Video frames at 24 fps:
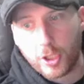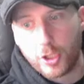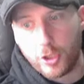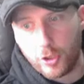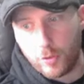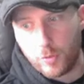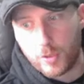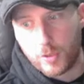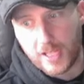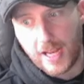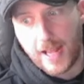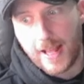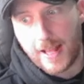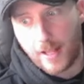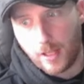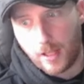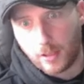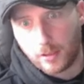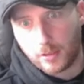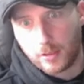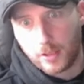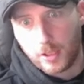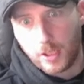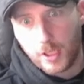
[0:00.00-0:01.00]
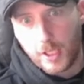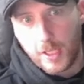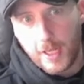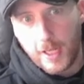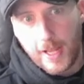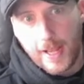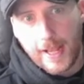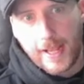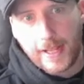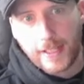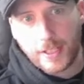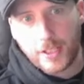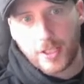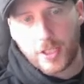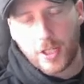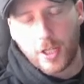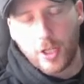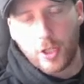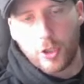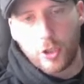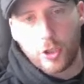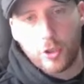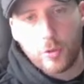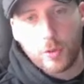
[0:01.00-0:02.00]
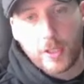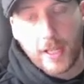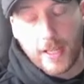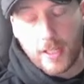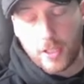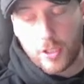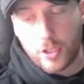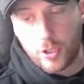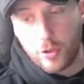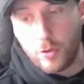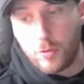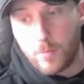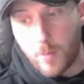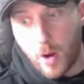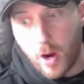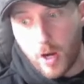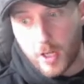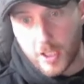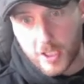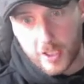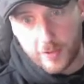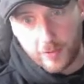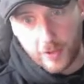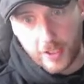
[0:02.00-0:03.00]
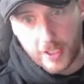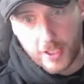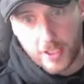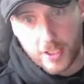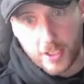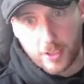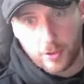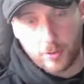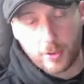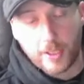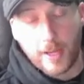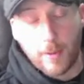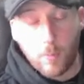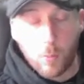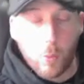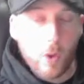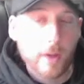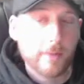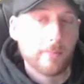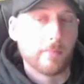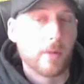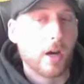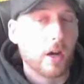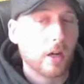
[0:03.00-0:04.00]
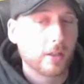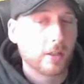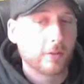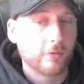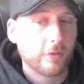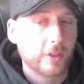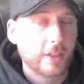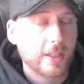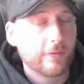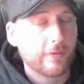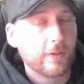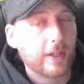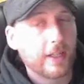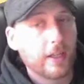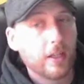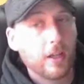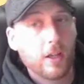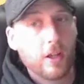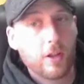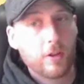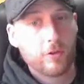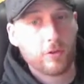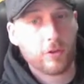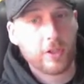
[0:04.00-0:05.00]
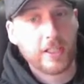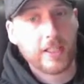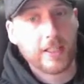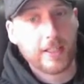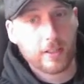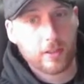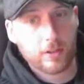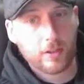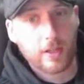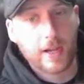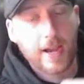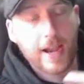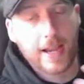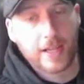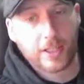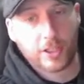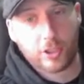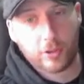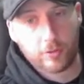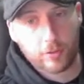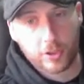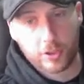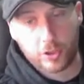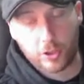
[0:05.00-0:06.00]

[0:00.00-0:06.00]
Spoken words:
you tell? And you get 2 marks for this. You get 1 mark for giving the accurate